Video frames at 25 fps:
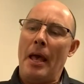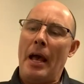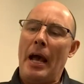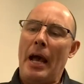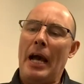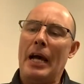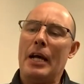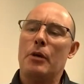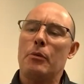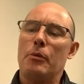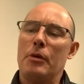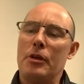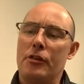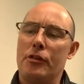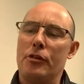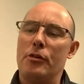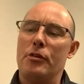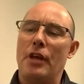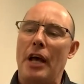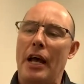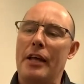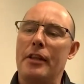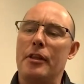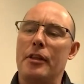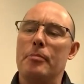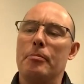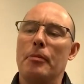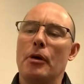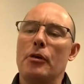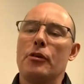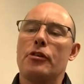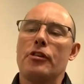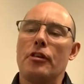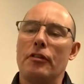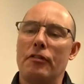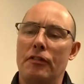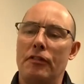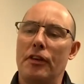how do we do that in the
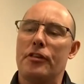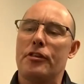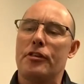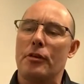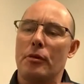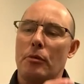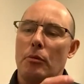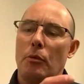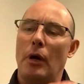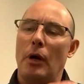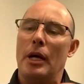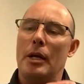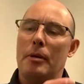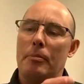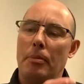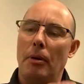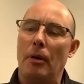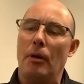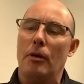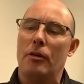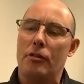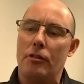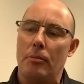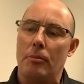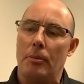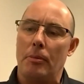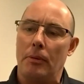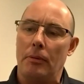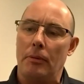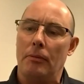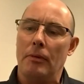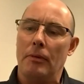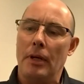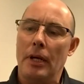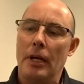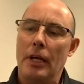most efficient way possible?